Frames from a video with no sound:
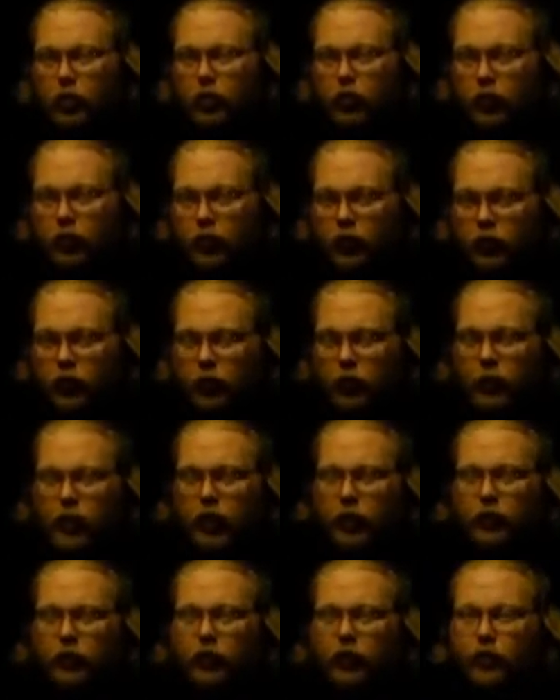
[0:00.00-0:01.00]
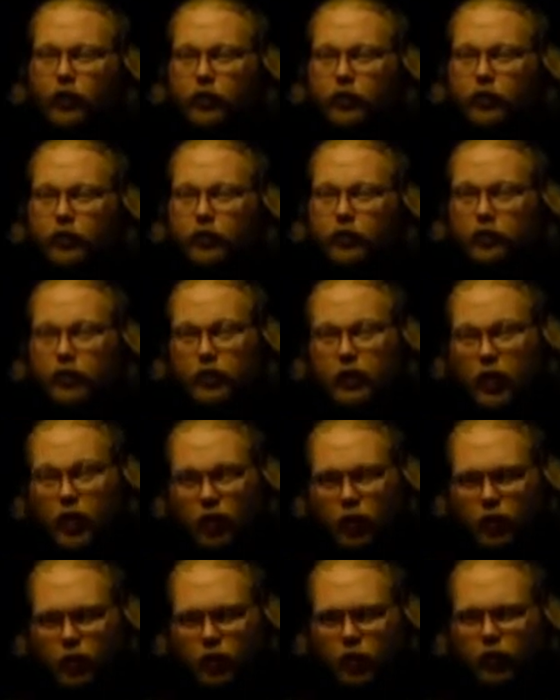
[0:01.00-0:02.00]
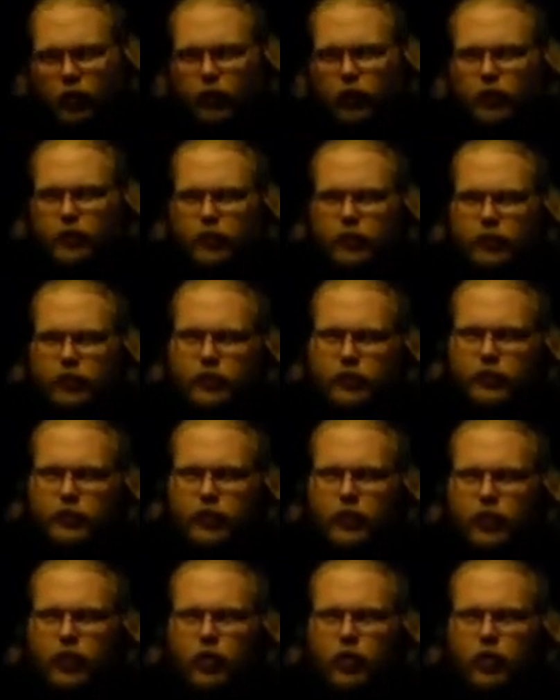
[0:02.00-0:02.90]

with the demonic forces or the harmonic forces,